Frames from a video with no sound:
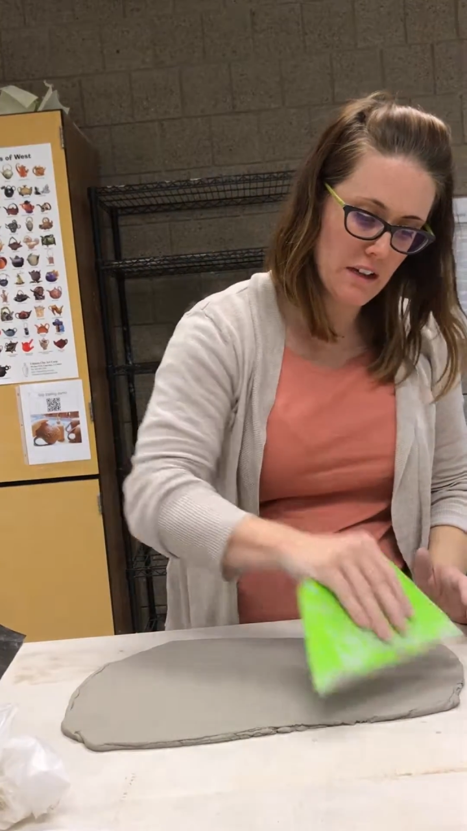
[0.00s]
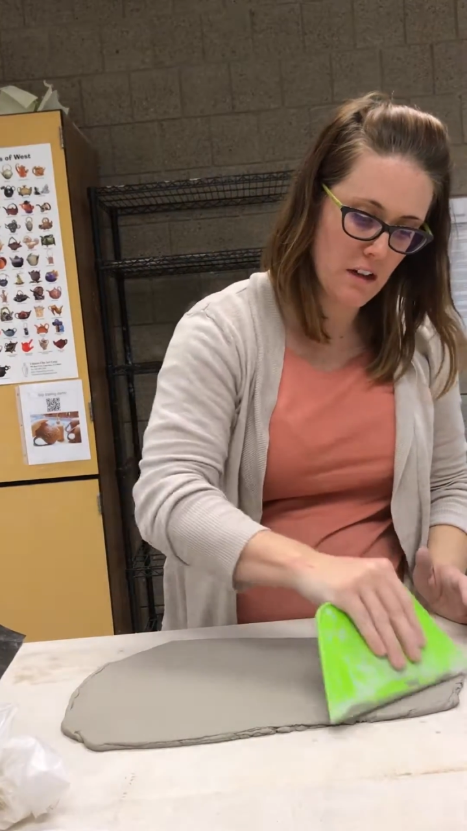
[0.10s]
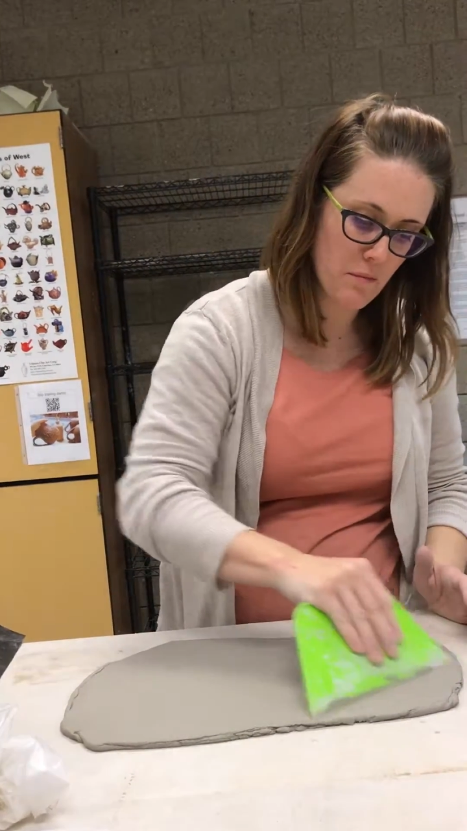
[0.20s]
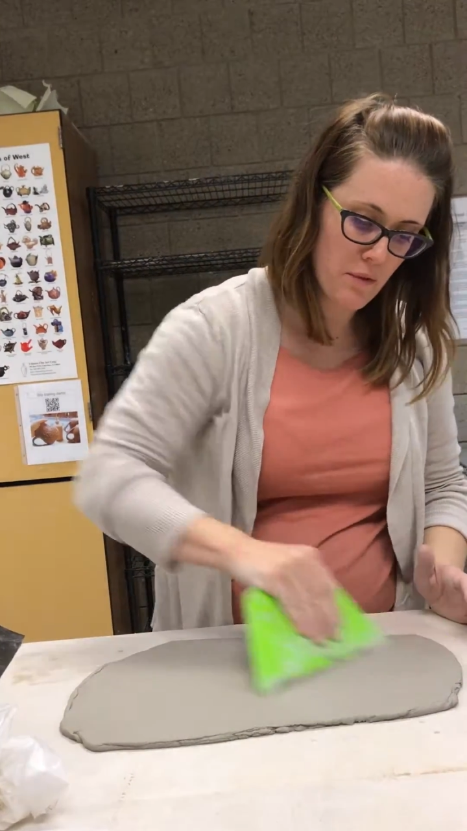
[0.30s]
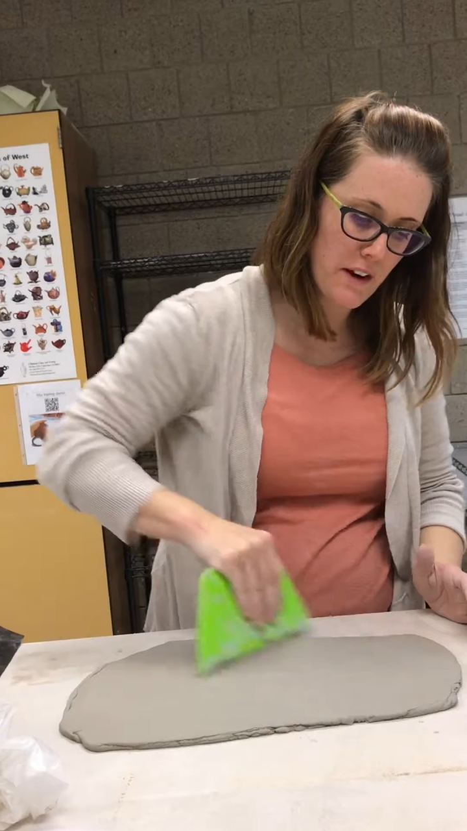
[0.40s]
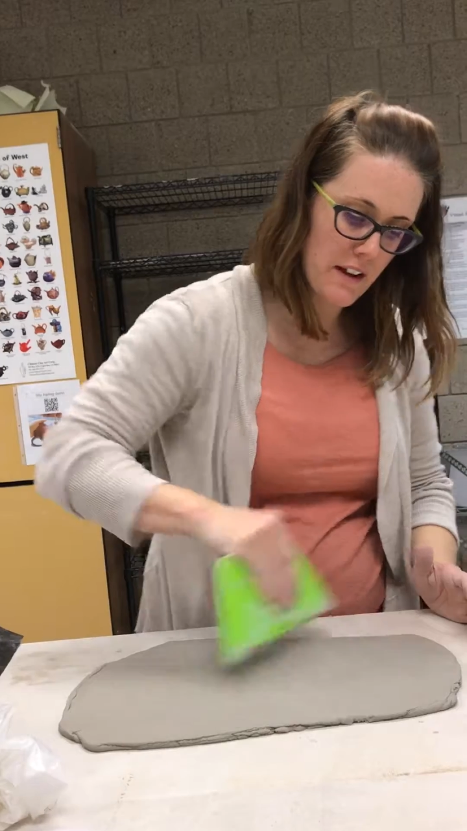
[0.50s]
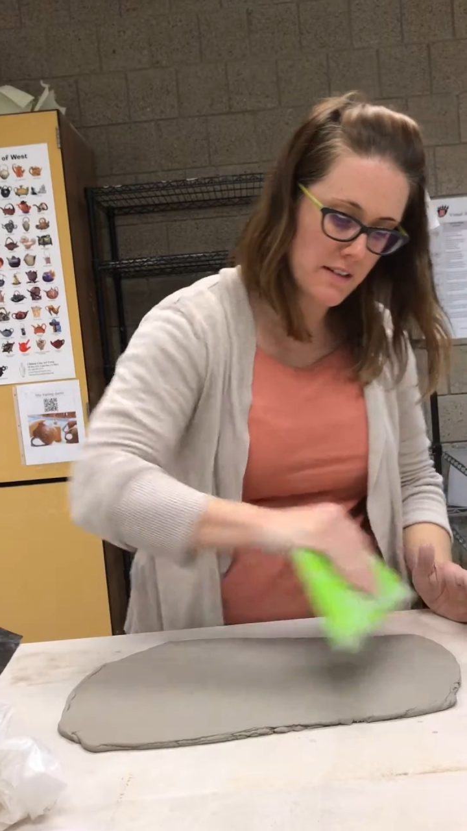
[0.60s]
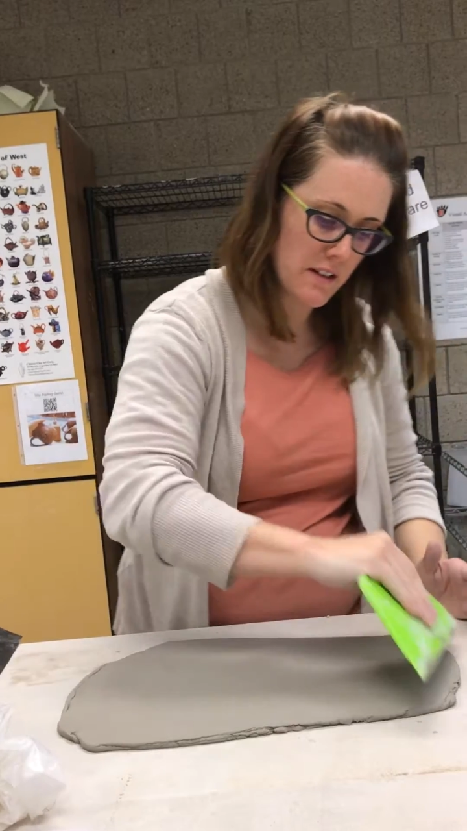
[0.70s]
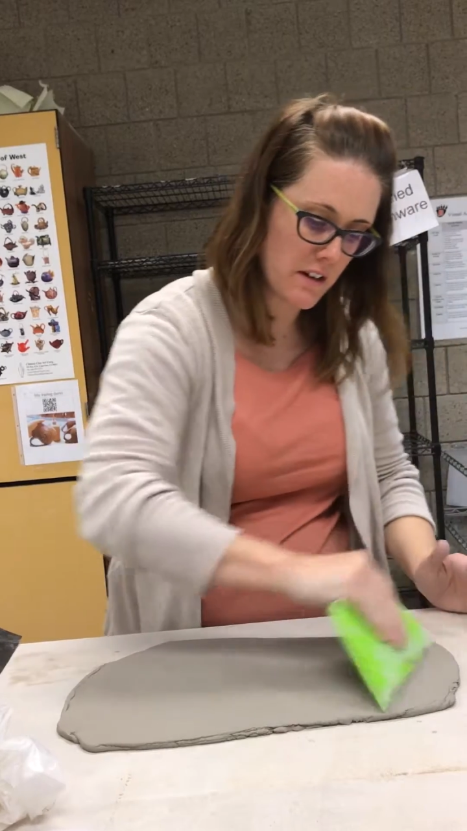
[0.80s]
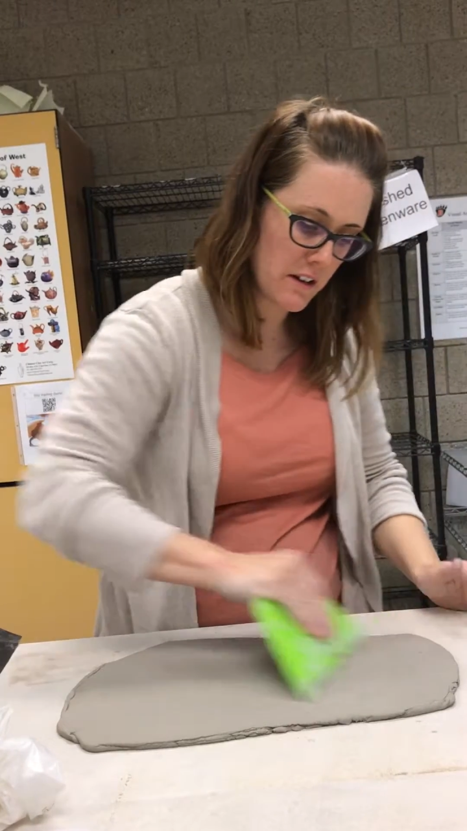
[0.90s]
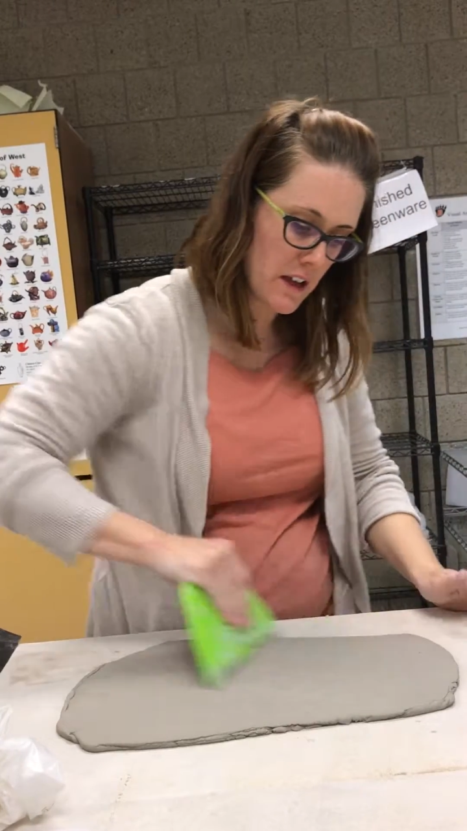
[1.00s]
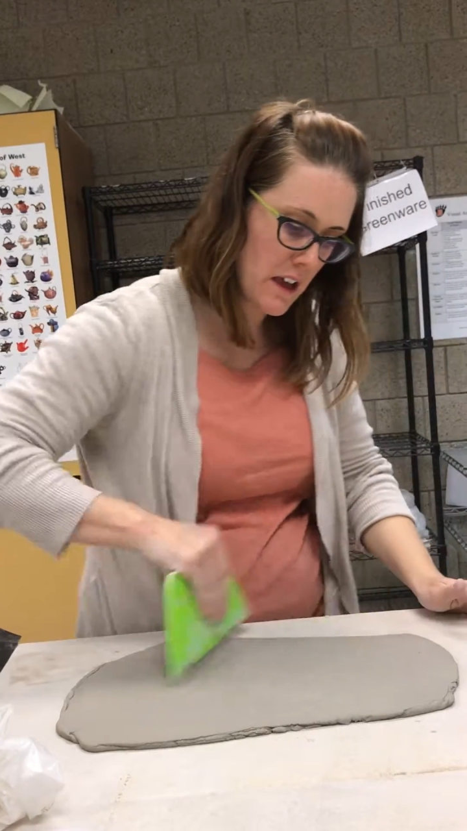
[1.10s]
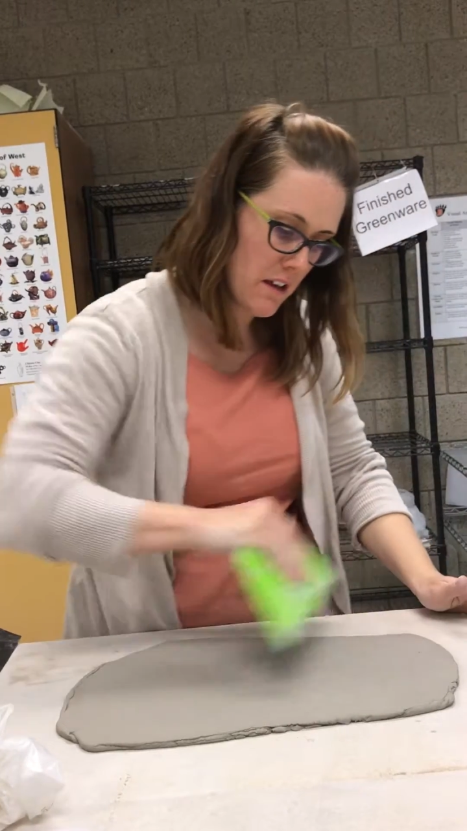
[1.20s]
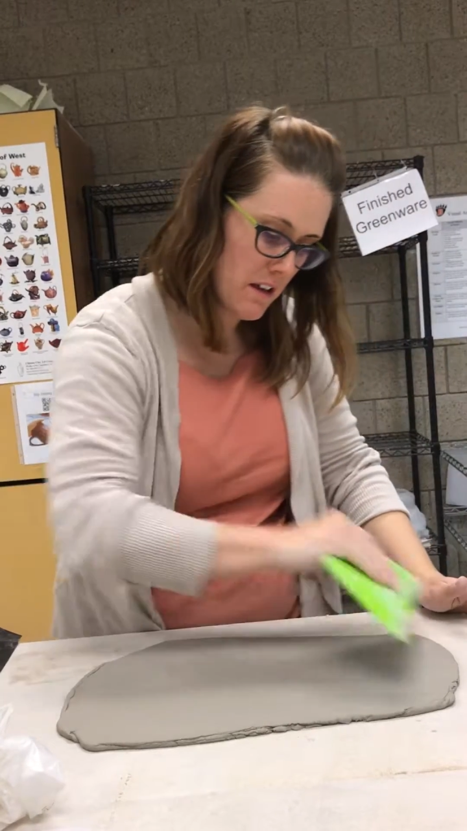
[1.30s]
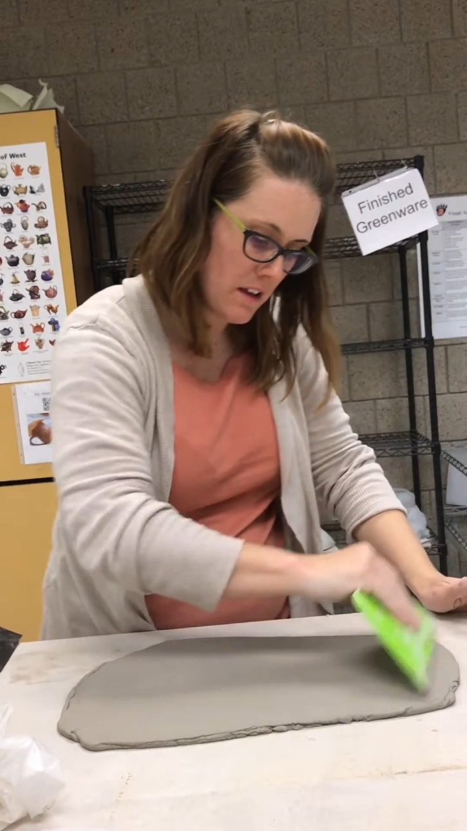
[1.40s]
to compress our
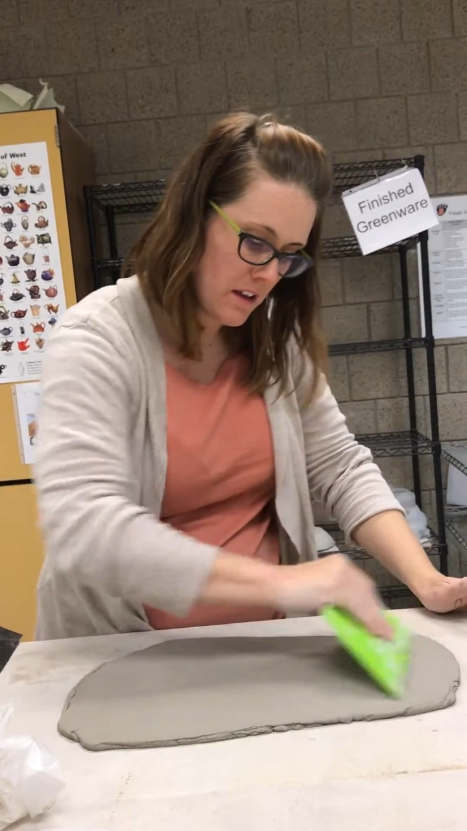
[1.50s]
clay.